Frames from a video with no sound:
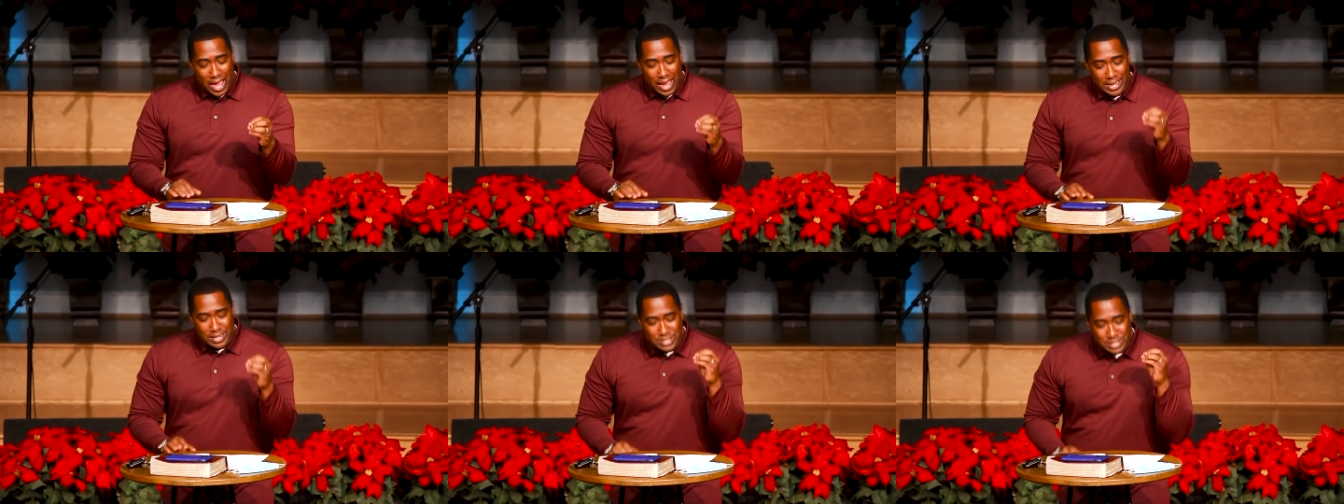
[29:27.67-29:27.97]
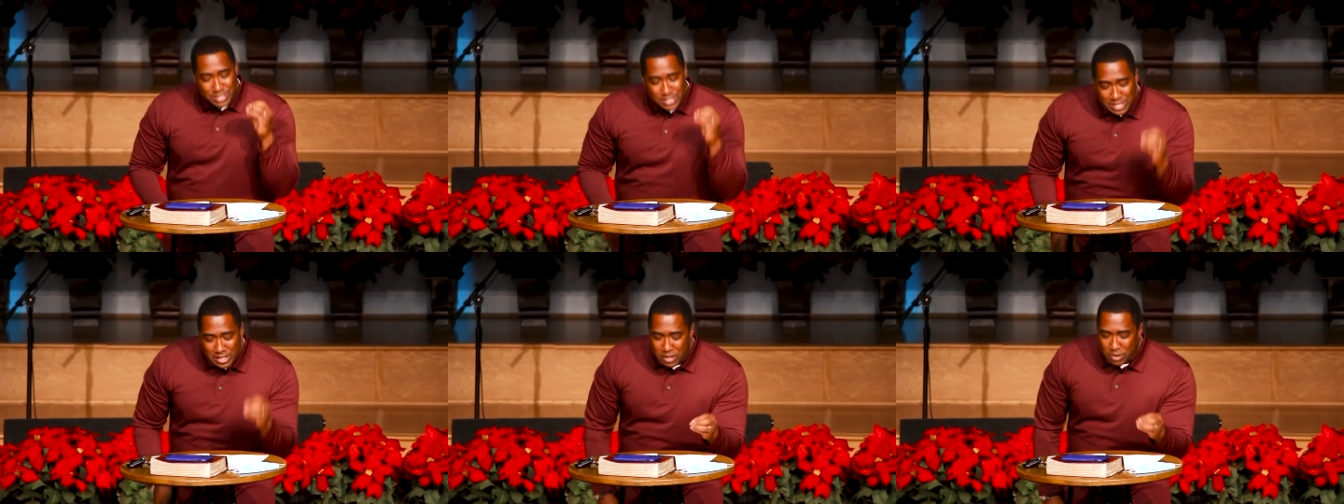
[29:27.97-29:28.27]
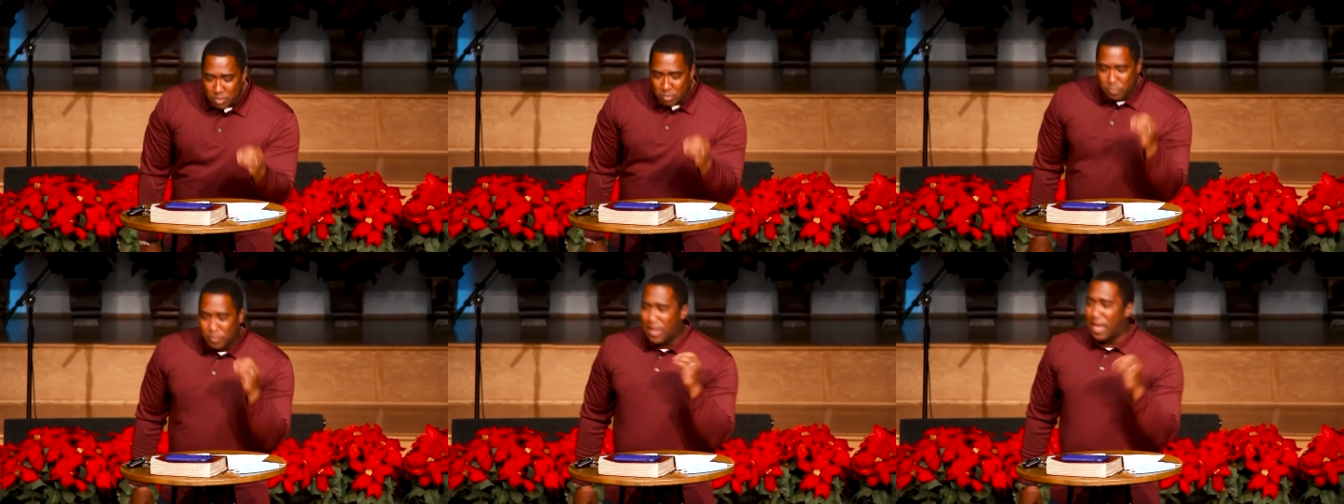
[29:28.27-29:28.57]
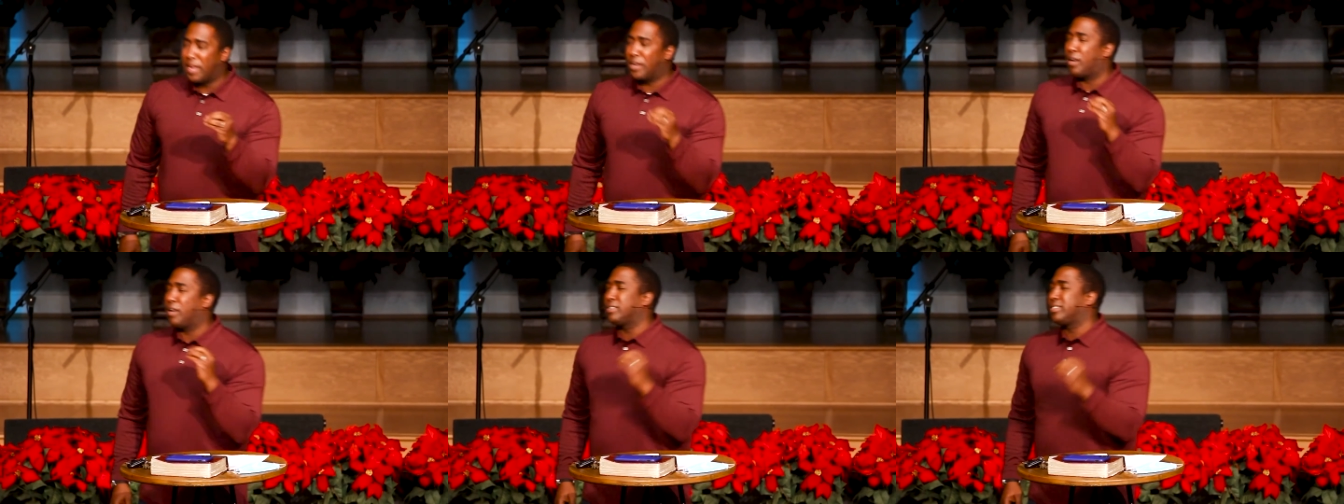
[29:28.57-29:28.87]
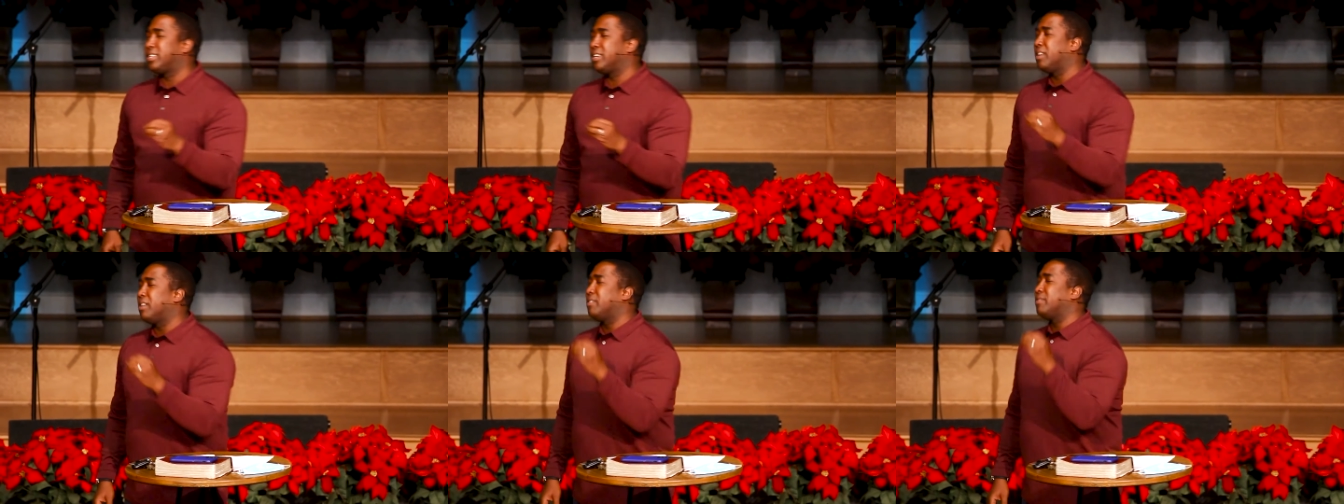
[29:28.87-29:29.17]
and still find
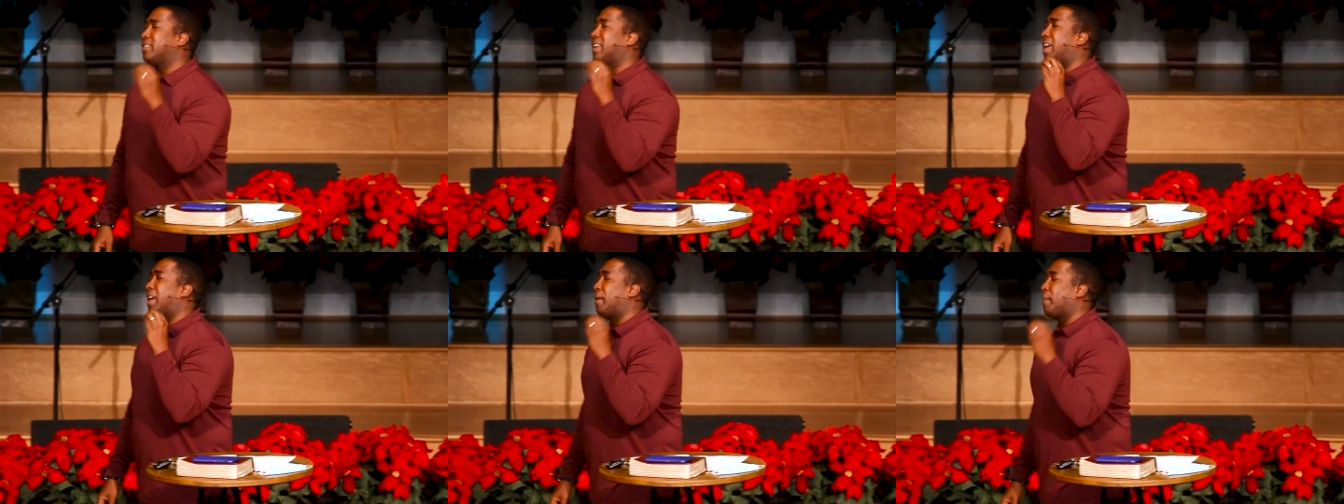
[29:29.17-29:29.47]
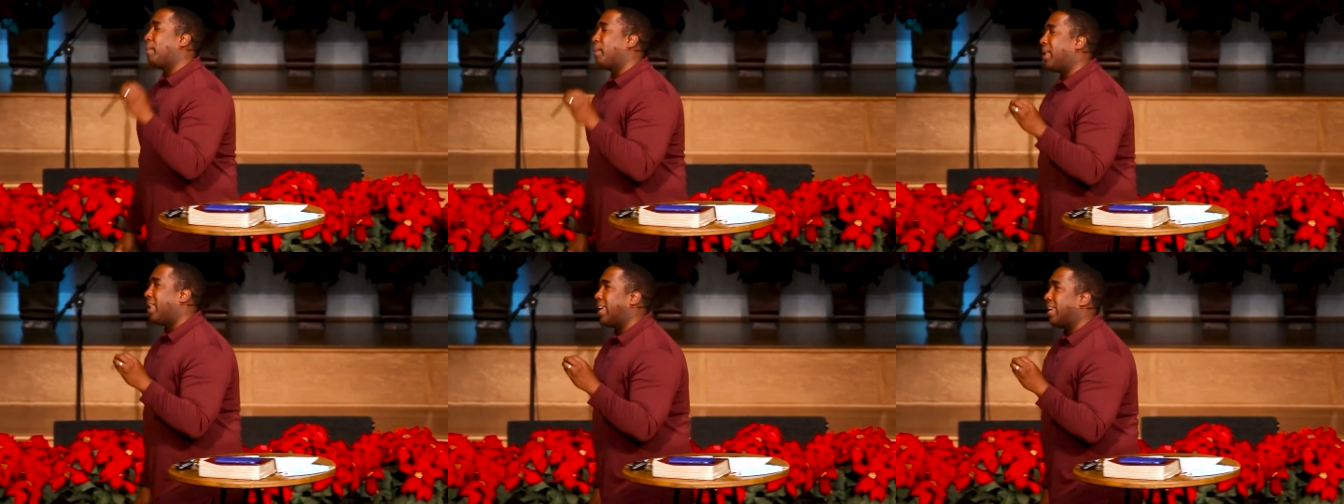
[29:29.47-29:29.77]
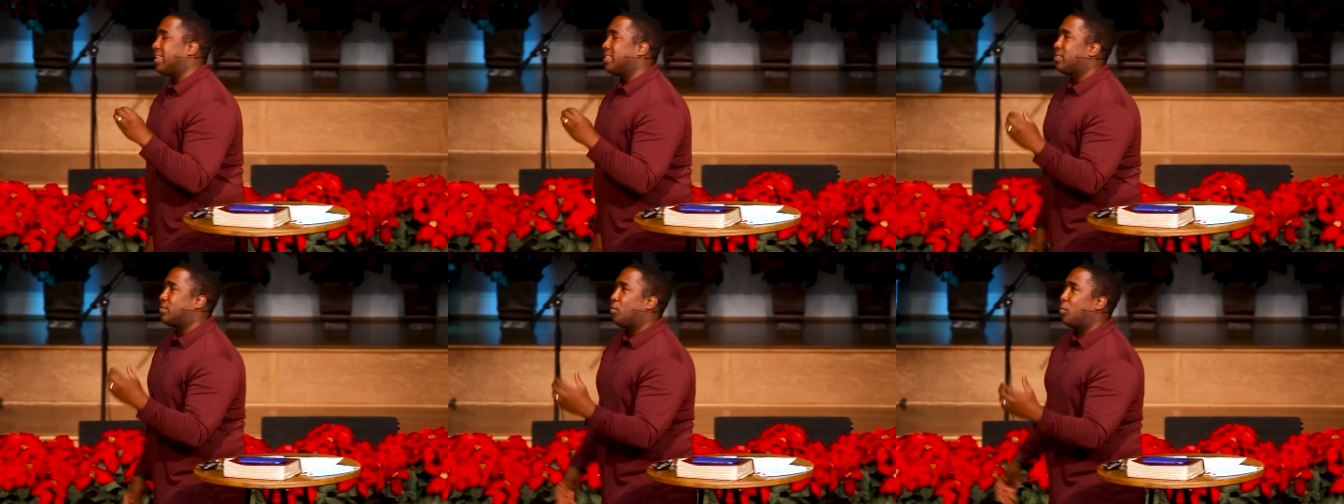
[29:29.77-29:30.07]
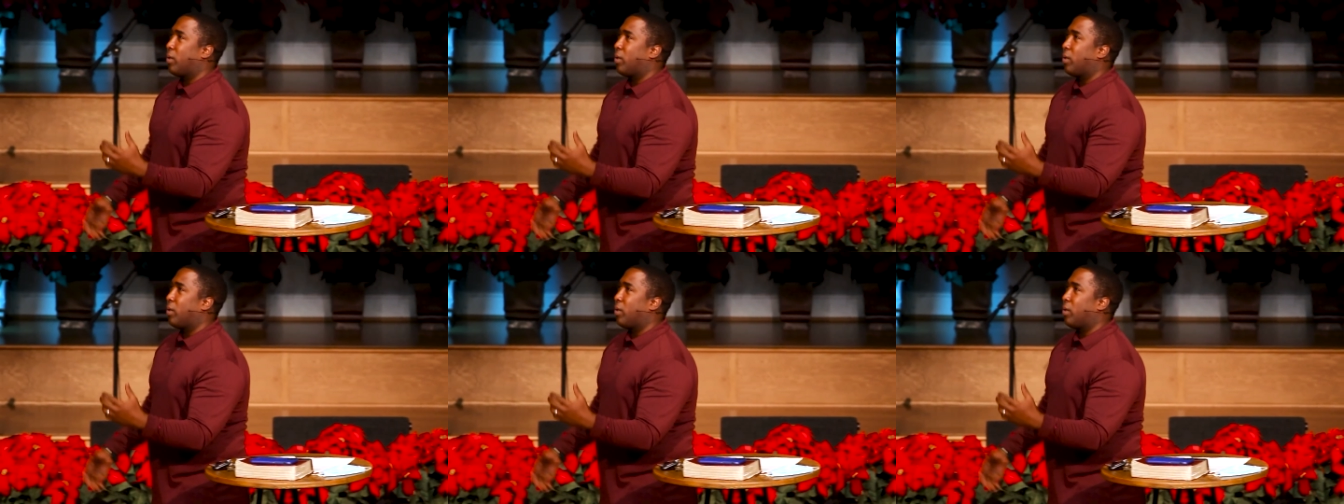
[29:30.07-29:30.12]
ourselves at a place